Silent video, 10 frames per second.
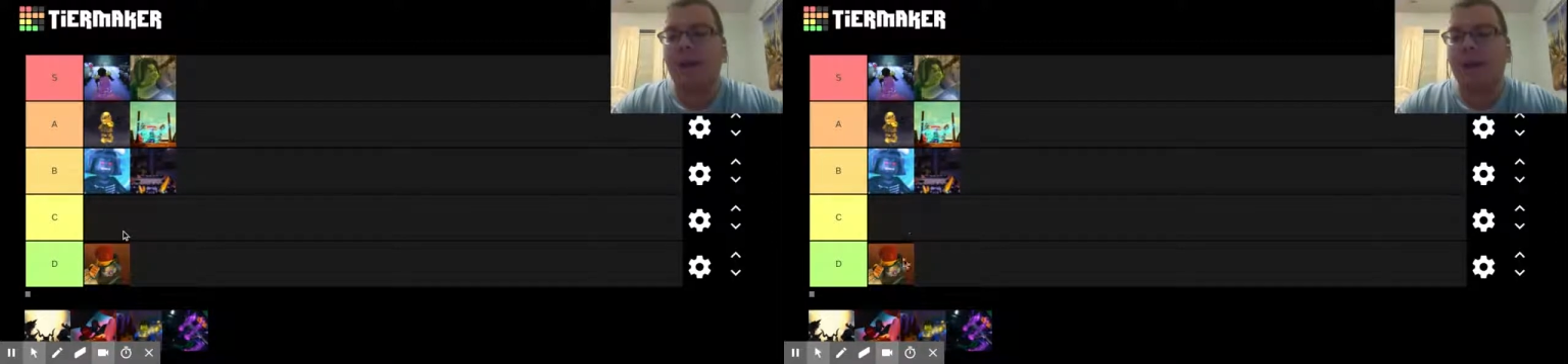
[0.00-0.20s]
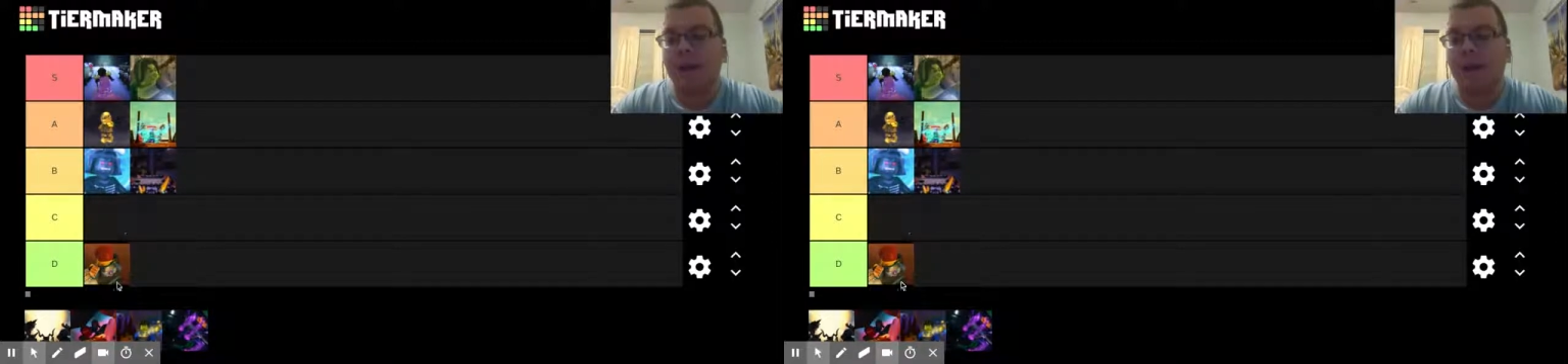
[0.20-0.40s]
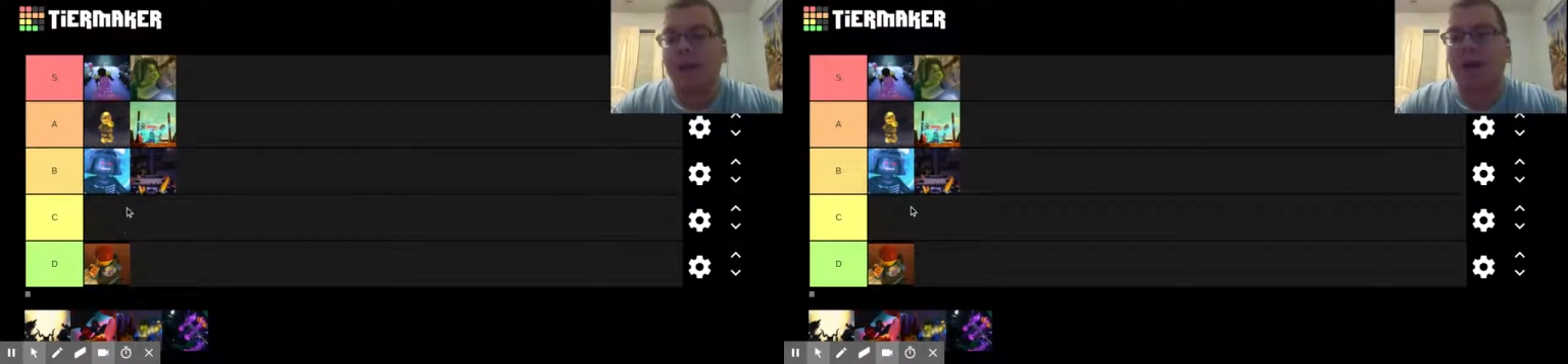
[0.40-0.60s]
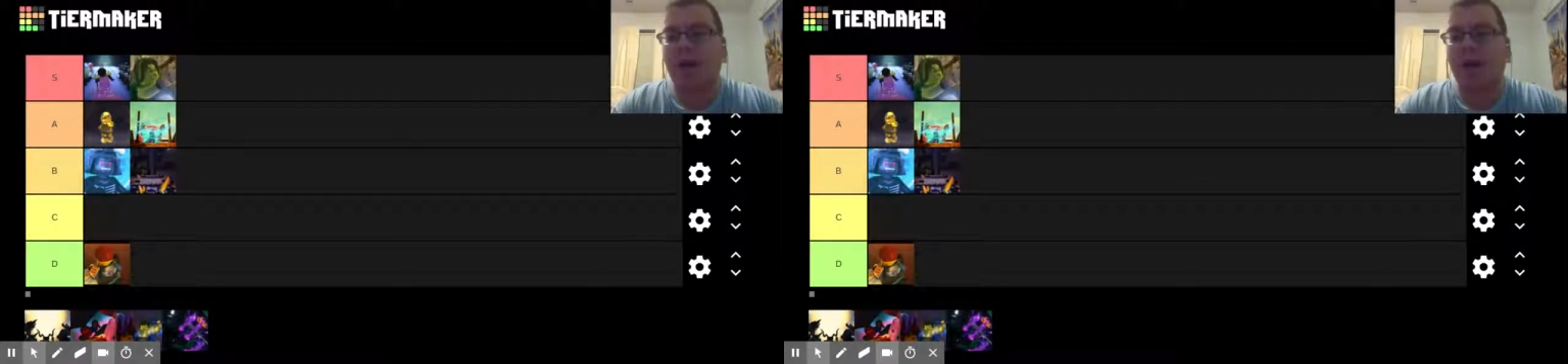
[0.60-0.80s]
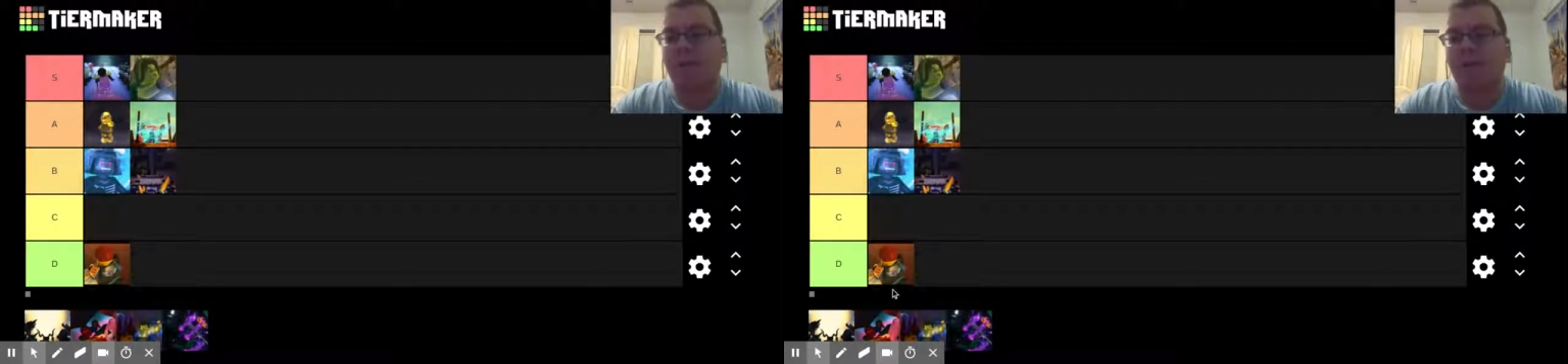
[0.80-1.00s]

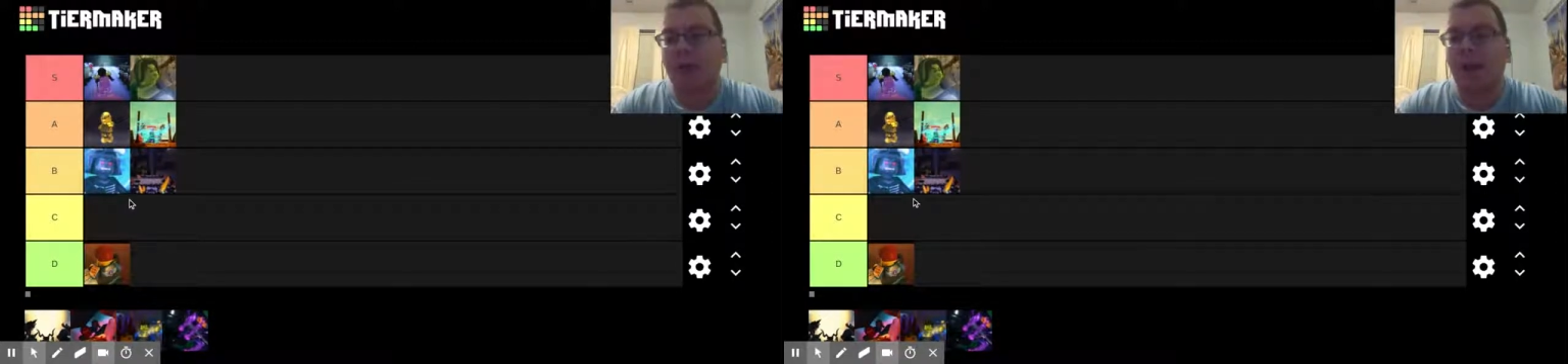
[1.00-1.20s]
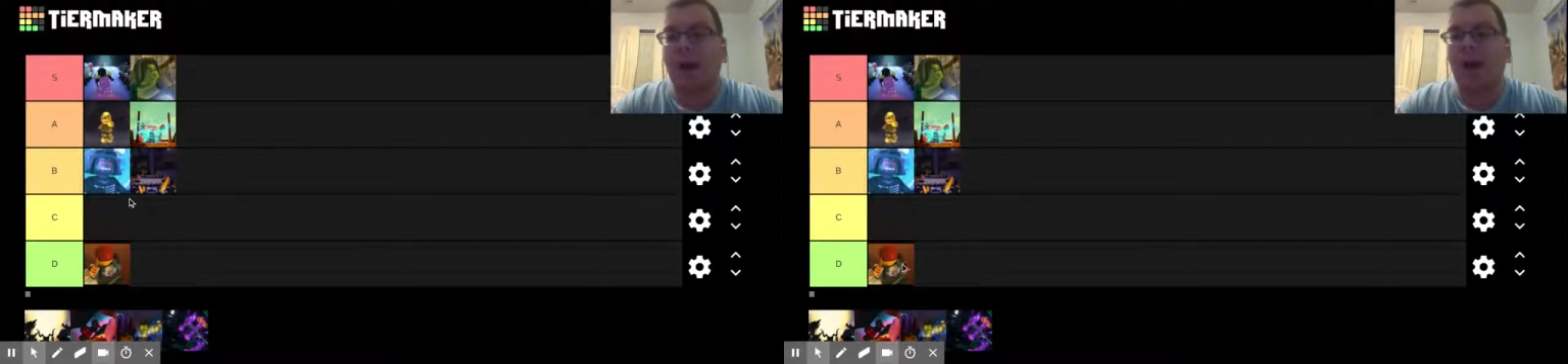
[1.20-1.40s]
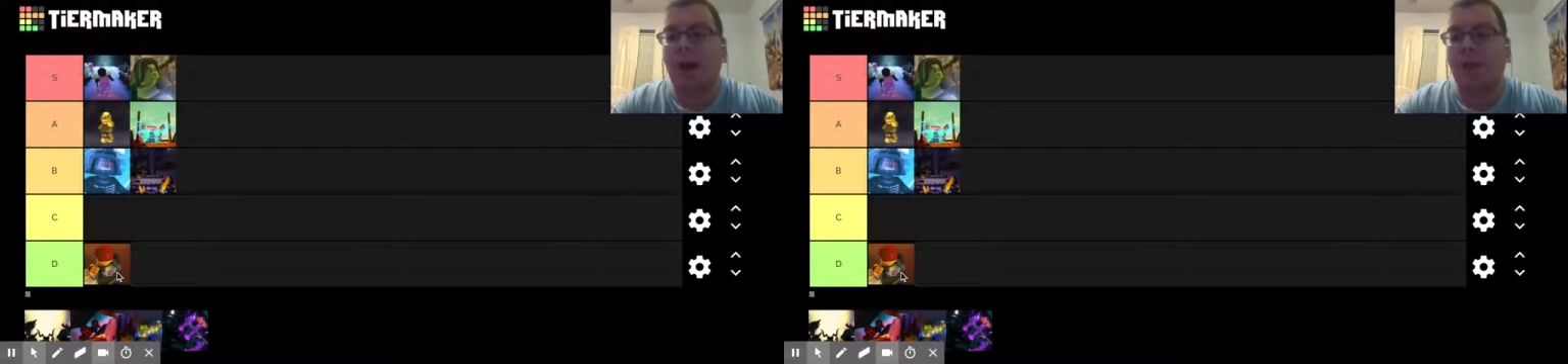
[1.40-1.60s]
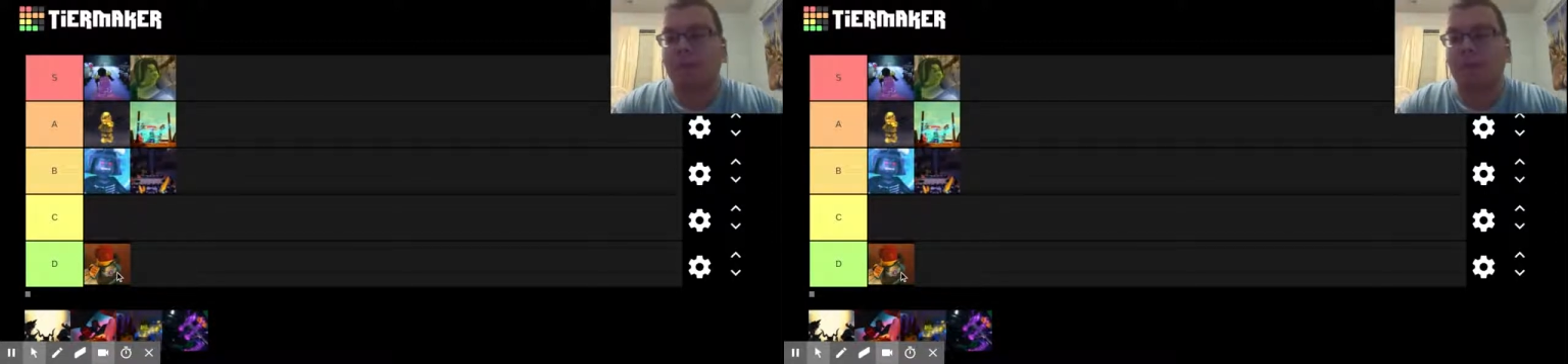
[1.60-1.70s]
Ninjago fan out